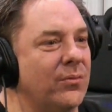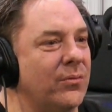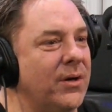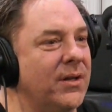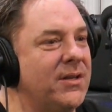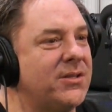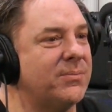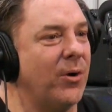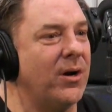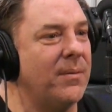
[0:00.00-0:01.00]
Really
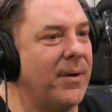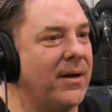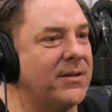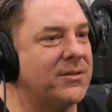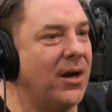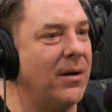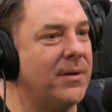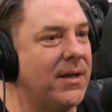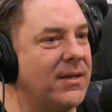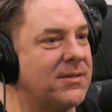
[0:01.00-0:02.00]
smart about his
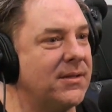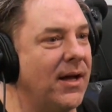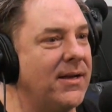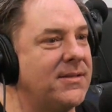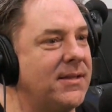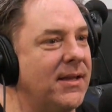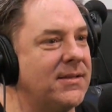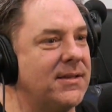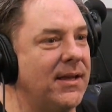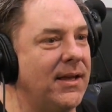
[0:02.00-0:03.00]
comedy. He yeah. slides
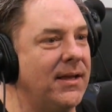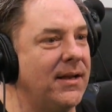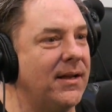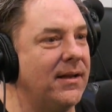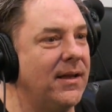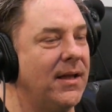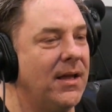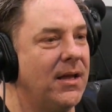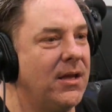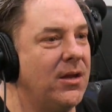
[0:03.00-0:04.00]
things in, and
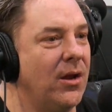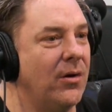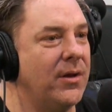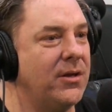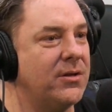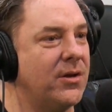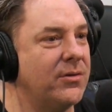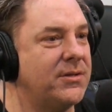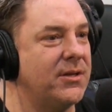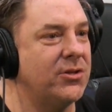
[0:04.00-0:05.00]
you know, you, you go
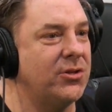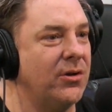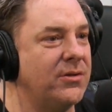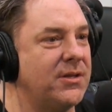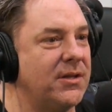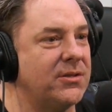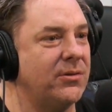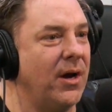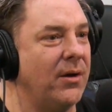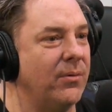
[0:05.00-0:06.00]
see his shows. He does
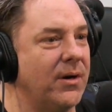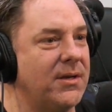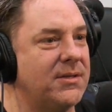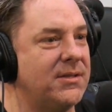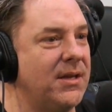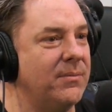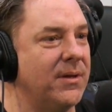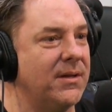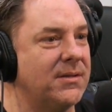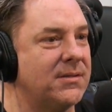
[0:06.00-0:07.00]
crowd work. He's
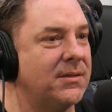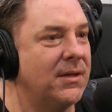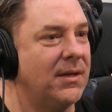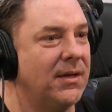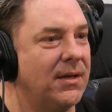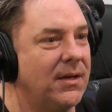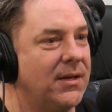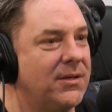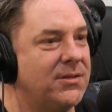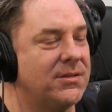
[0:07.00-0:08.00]
seamless. Yeah.
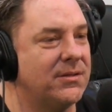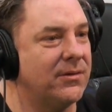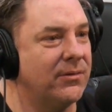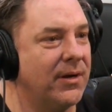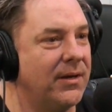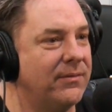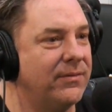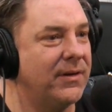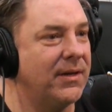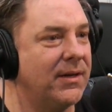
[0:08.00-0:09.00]
He's just a great,
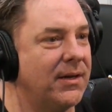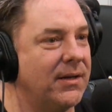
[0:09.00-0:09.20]
funny he's, guy.